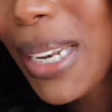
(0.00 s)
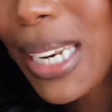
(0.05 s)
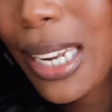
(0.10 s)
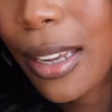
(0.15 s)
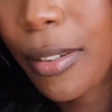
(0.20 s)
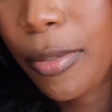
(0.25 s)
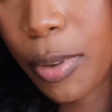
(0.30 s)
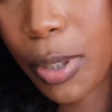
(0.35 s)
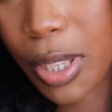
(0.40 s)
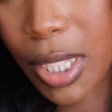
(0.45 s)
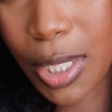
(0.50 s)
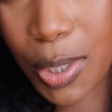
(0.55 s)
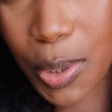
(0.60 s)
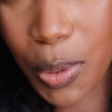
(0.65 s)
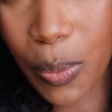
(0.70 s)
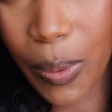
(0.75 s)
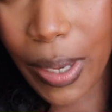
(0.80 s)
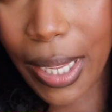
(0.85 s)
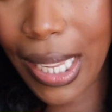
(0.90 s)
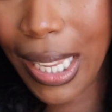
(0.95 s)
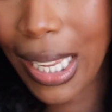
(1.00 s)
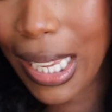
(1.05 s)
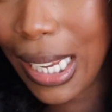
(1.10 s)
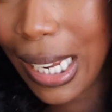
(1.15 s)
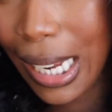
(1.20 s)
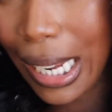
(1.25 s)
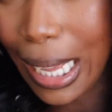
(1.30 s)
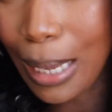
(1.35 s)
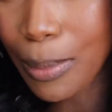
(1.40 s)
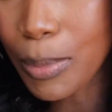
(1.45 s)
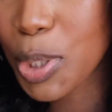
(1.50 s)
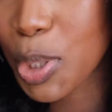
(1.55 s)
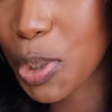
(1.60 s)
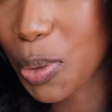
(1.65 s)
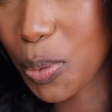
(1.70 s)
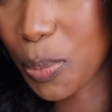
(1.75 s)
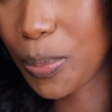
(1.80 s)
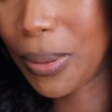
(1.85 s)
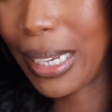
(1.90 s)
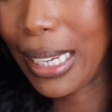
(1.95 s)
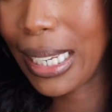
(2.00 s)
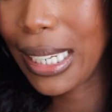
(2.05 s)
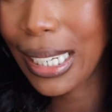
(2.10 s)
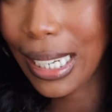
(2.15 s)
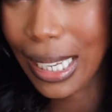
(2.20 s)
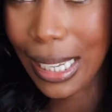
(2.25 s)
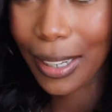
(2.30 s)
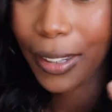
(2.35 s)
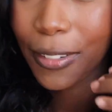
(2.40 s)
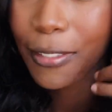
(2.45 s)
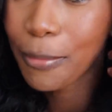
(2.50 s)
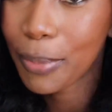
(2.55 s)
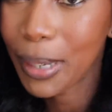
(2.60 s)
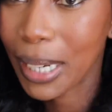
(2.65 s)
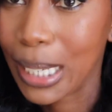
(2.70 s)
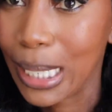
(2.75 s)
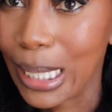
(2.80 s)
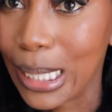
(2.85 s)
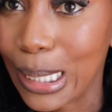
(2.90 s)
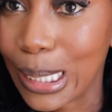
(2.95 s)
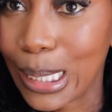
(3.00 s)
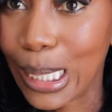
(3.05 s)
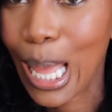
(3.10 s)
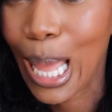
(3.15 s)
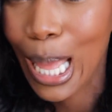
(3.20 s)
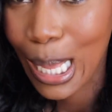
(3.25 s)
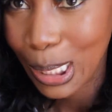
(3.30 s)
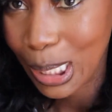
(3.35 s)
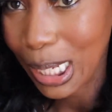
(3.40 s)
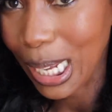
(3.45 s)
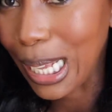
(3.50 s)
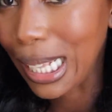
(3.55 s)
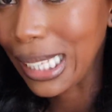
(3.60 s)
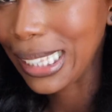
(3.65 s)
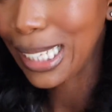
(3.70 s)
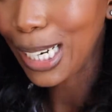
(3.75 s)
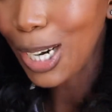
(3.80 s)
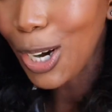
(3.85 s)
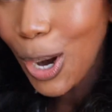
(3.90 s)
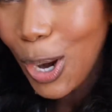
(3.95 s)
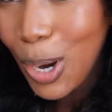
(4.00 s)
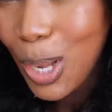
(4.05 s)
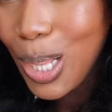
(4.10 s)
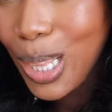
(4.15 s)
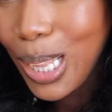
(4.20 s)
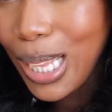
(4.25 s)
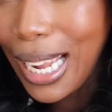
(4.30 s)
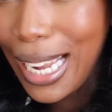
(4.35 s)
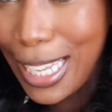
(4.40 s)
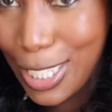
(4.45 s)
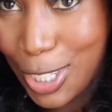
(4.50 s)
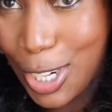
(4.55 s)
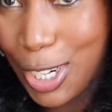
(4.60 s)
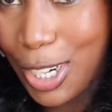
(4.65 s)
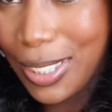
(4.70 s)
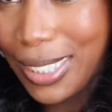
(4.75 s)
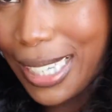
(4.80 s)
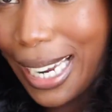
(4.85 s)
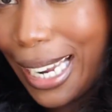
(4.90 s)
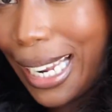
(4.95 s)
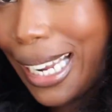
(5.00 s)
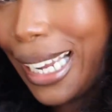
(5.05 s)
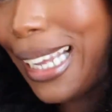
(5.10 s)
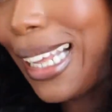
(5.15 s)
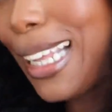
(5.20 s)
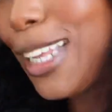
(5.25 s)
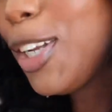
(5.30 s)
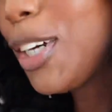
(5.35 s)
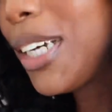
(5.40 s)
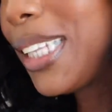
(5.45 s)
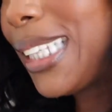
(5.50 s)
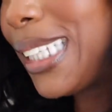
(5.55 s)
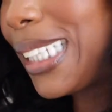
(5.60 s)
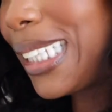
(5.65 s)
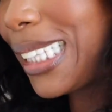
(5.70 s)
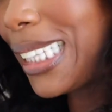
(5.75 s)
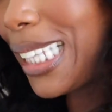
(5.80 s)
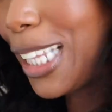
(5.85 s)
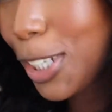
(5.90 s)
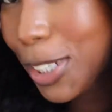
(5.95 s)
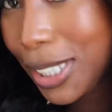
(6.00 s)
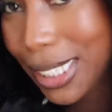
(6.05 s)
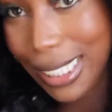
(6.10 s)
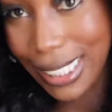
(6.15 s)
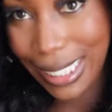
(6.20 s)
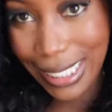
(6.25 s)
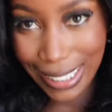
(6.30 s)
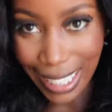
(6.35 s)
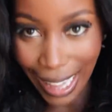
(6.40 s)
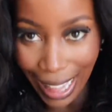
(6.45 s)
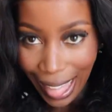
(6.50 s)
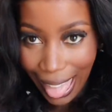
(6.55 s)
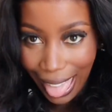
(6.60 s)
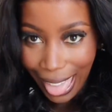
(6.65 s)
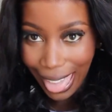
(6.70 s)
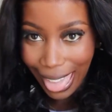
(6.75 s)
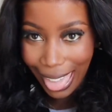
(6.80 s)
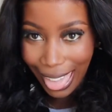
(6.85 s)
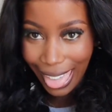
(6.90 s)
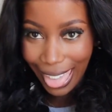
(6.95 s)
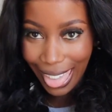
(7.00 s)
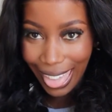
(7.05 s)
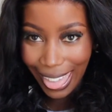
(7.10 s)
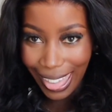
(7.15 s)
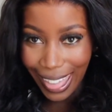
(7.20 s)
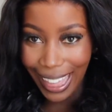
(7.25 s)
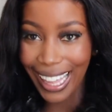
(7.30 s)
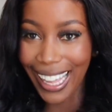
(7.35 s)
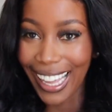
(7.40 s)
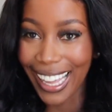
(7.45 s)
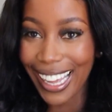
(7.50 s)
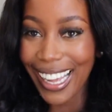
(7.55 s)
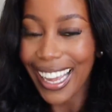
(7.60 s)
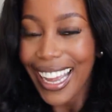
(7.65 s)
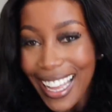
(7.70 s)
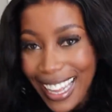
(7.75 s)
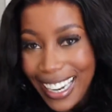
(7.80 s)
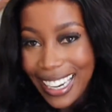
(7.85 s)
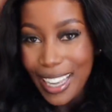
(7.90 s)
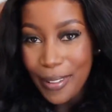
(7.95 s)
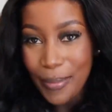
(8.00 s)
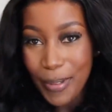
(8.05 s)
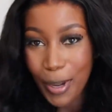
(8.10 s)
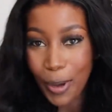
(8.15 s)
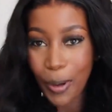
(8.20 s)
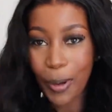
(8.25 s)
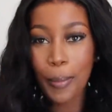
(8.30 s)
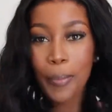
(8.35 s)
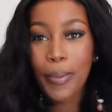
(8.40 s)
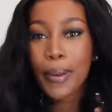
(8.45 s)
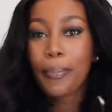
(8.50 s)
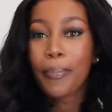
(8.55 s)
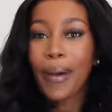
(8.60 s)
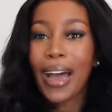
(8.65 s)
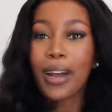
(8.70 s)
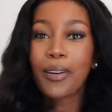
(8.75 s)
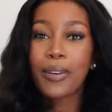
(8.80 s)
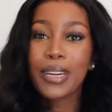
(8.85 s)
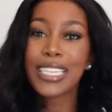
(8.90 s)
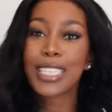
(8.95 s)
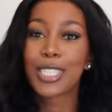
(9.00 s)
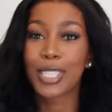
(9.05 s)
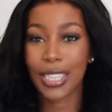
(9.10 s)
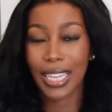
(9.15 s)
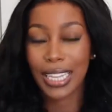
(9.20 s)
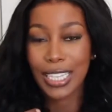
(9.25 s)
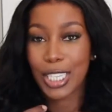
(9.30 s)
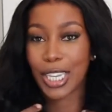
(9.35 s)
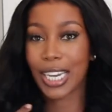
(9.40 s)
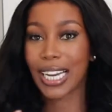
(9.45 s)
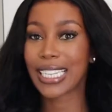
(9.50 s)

in love with this wig. I'm super in love because, child, the curl is curling. Look at this. Look at this. Ah! Let me go a bit backwards so that you